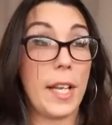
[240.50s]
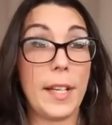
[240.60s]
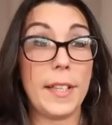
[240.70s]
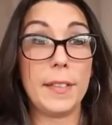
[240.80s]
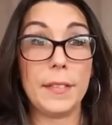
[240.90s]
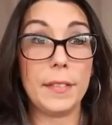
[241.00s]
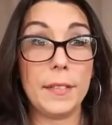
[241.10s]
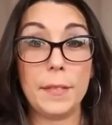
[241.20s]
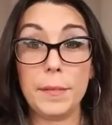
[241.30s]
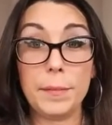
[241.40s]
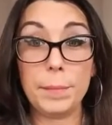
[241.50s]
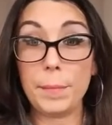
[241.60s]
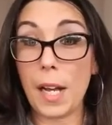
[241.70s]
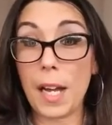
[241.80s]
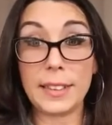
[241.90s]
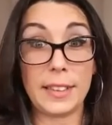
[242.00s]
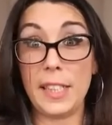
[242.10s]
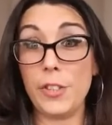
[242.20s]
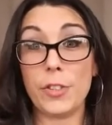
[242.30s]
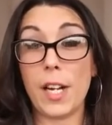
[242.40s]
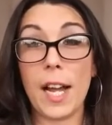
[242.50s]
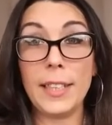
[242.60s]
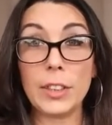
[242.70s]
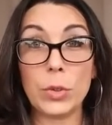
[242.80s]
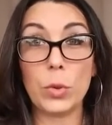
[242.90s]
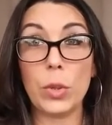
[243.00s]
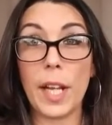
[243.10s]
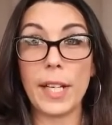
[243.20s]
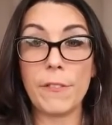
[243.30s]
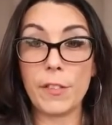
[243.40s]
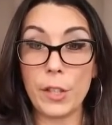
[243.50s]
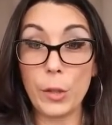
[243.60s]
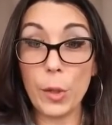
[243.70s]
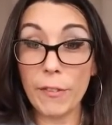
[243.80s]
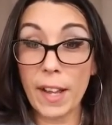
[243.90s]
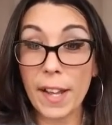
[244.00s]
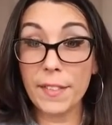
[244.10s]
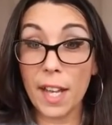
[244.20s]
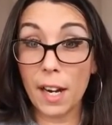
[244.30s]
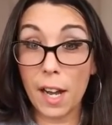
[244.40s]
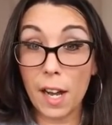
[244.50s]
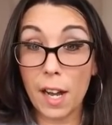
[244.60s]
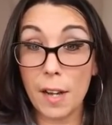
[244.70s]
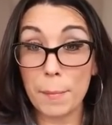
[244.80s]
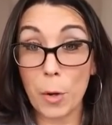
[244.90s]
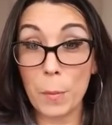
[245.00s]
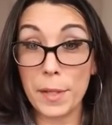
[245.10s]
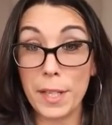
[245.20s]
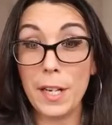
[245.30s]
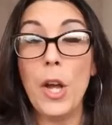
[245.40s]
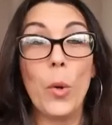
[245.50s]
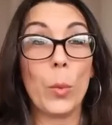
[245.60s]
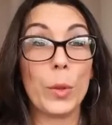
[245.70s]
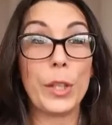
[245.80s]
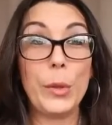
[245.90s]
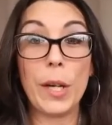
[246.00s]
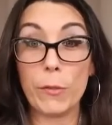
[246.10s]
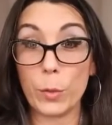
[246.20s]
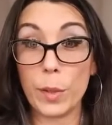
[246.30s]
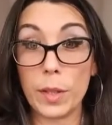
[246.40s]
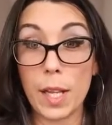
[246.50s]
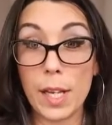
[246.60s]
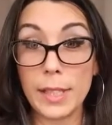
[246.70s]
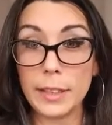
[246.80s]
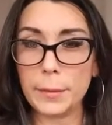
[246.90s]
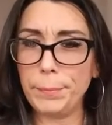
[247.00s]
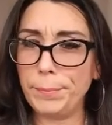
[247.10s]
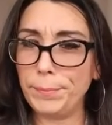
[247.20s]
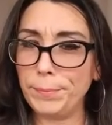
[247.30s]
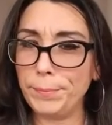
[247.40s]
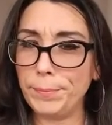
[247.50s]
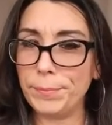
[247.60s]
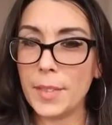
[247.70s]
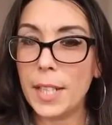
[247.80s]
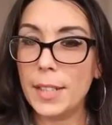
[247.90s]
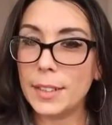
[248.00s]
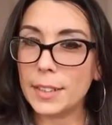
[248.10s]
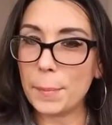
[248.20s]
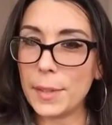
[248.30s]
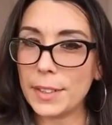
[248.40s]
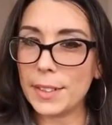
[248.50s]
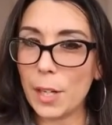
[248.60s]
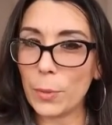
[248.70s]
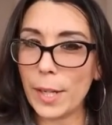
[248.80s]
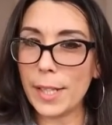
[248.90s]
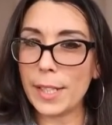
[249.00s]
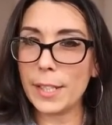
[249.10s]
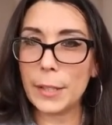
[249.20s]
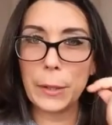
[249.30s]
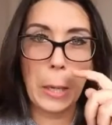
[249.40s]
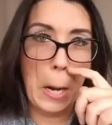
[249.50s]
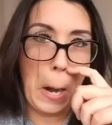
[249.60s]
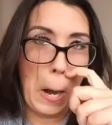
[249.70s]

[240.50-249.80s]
and, and a senior in high school, and if you have had that aha moment where you have realized, hmm, something's not right here,